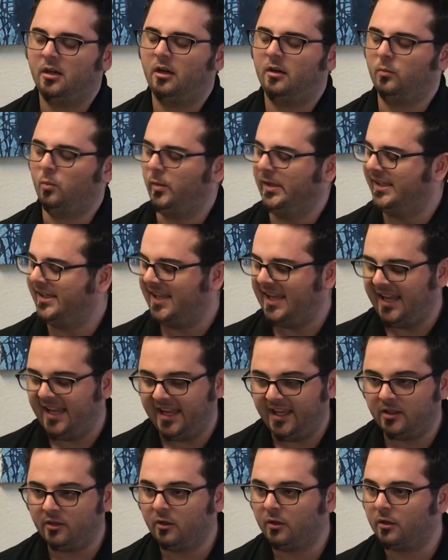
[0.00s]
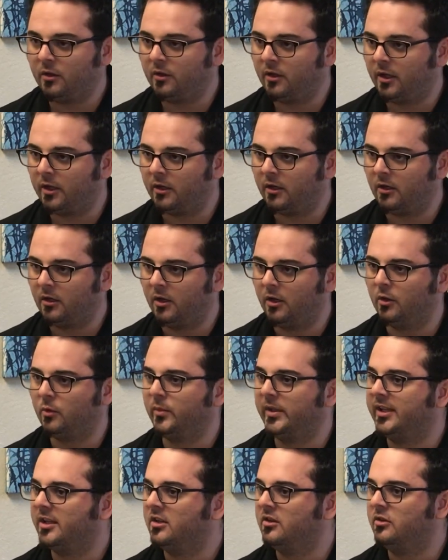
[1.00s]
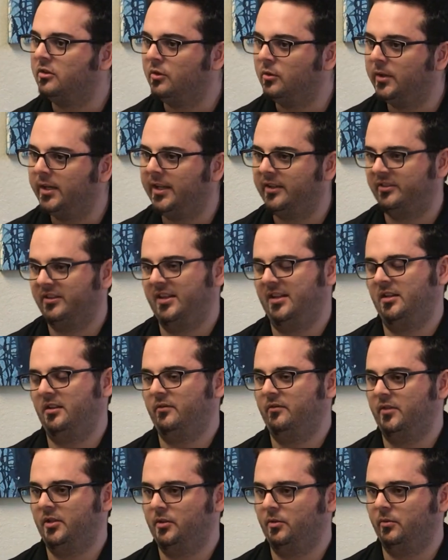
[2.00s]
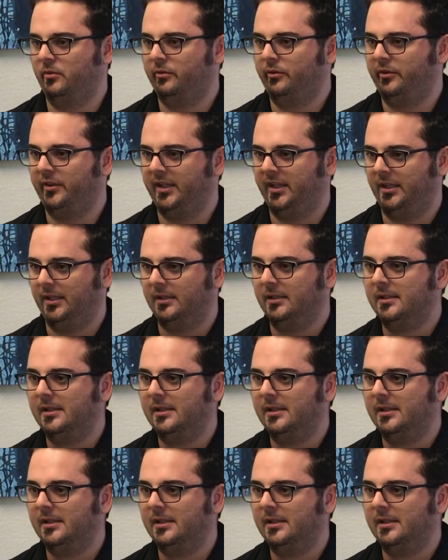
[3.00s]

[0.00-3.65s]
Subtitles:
We can learn on our own, we can do it as an individual thing.